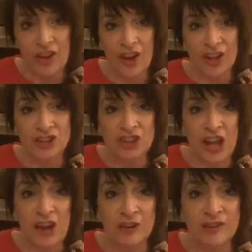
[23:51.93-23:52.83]
And
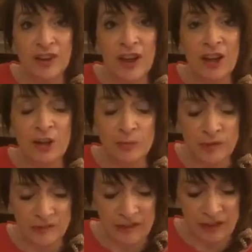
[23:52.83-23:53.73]
Shahrazad
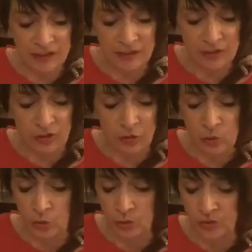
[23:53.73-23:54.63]
perceived the
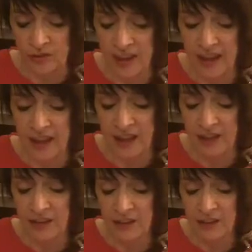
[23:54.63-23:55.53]
dawn of day
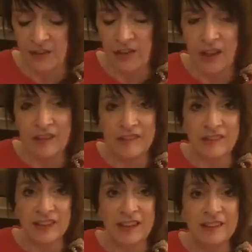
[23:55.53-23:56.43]
and
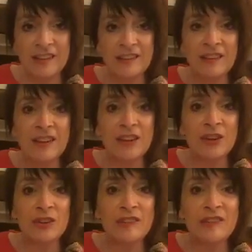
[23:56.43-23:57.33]
ceased
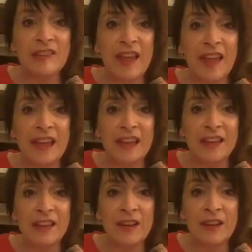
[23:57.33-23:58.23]
to say
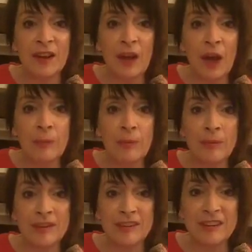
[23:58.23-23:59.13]
her
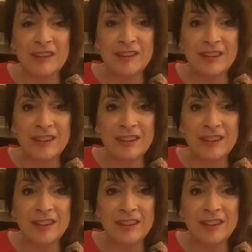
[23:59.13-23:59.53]
permitted